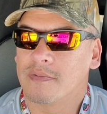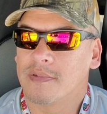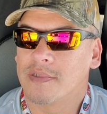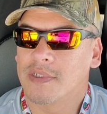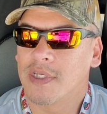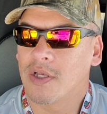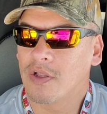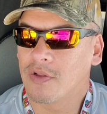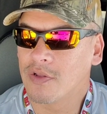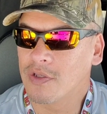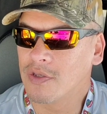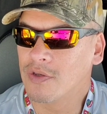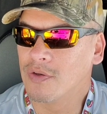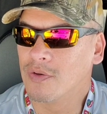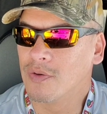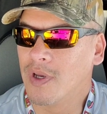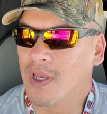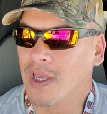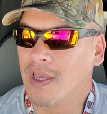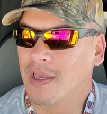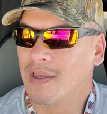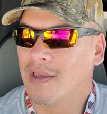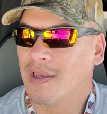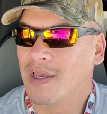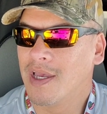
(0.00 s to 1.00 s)
tell you
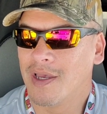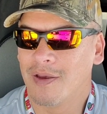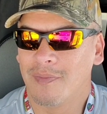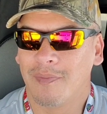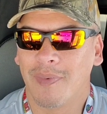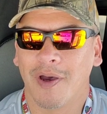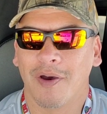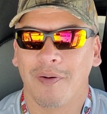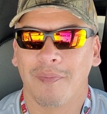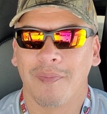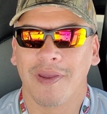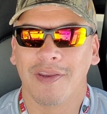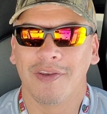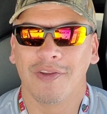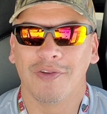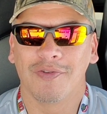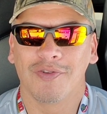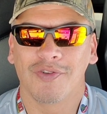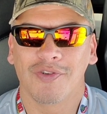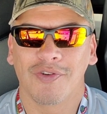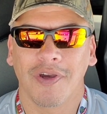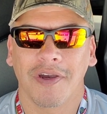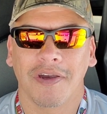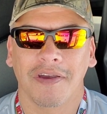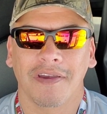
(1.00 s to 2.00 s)
about my new
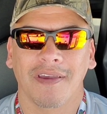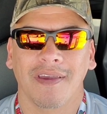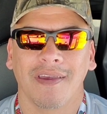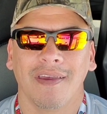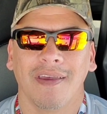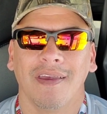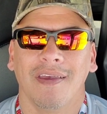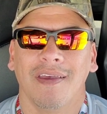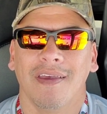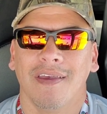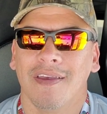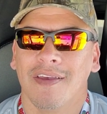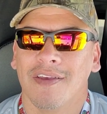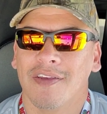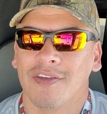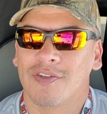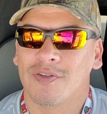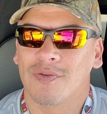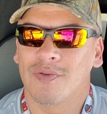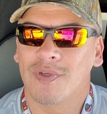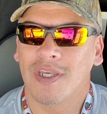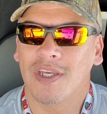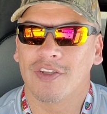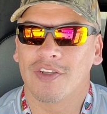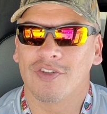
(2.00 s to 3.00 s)
truck.
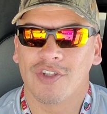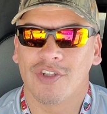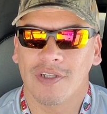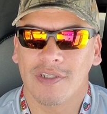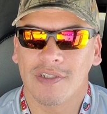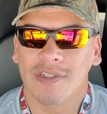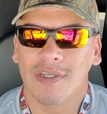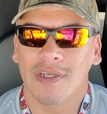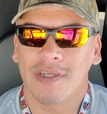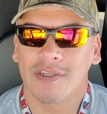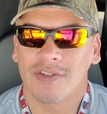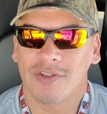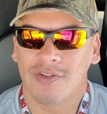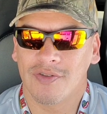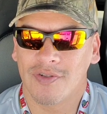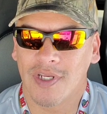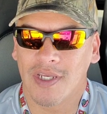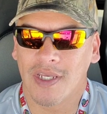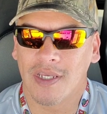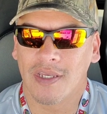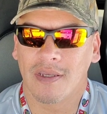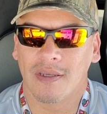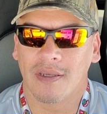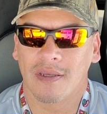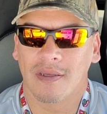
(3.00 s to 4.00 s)
So yeah, just
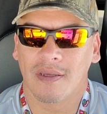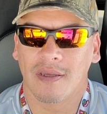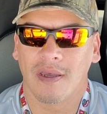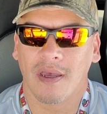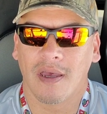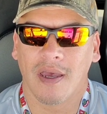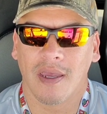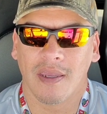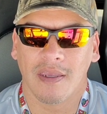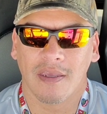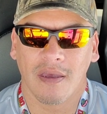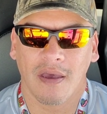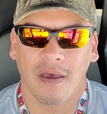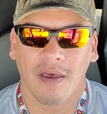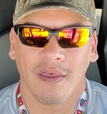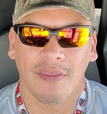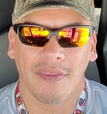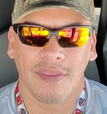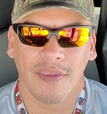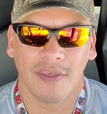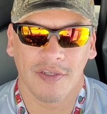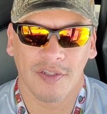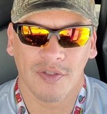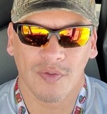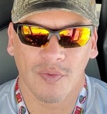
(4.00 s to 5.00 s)
yesterday I
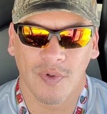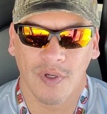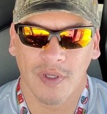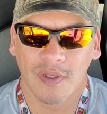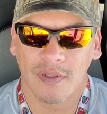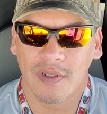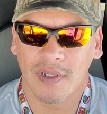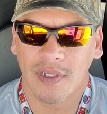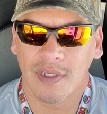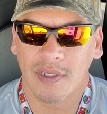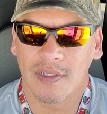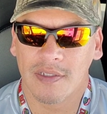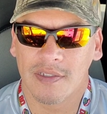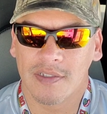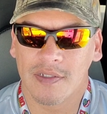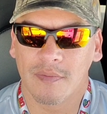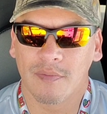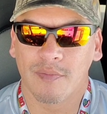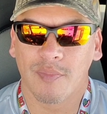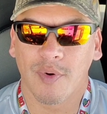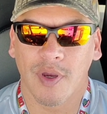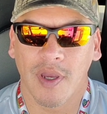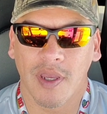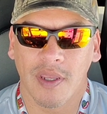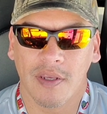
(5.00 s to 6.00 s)
got this one. It's a
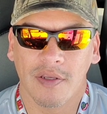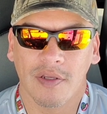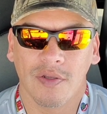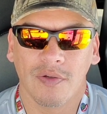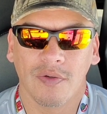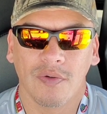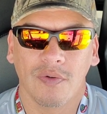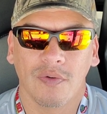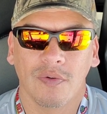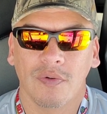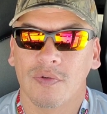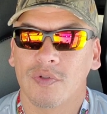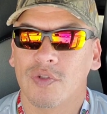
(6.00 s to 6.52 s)
brand new